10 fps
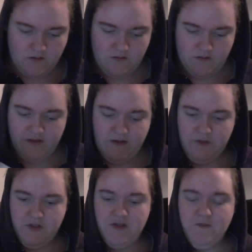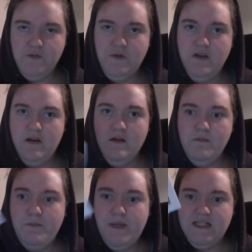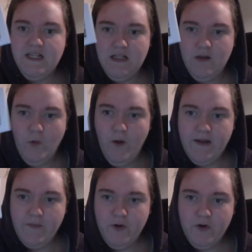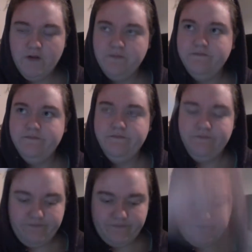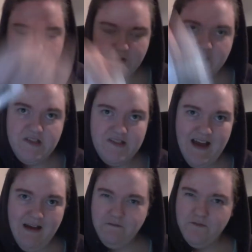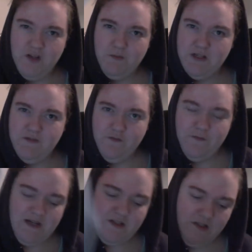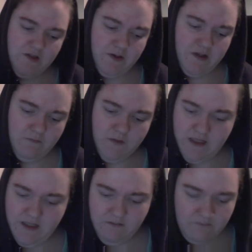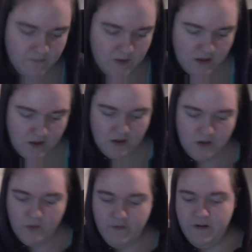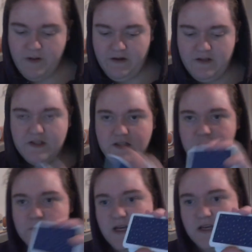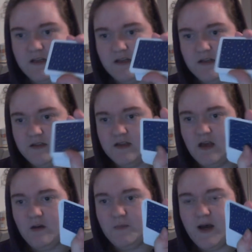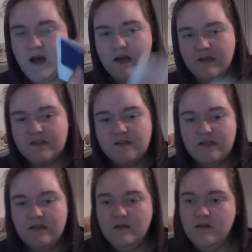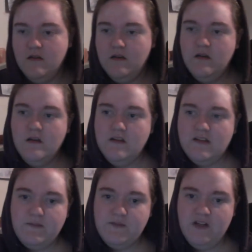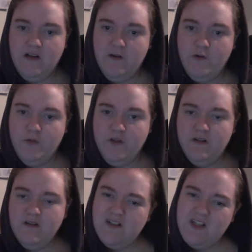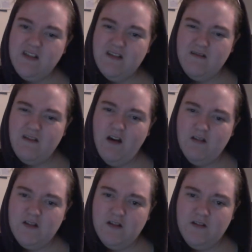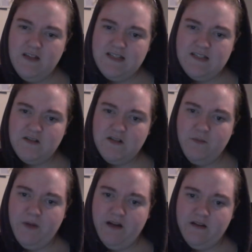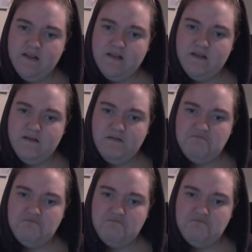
and that one just comes with a basic little white book, which doesn't have too much information, so I don't really worry about it. So this one has card backs, same as the Lenormand. Actually, the cardstock on these isn't too bad. It's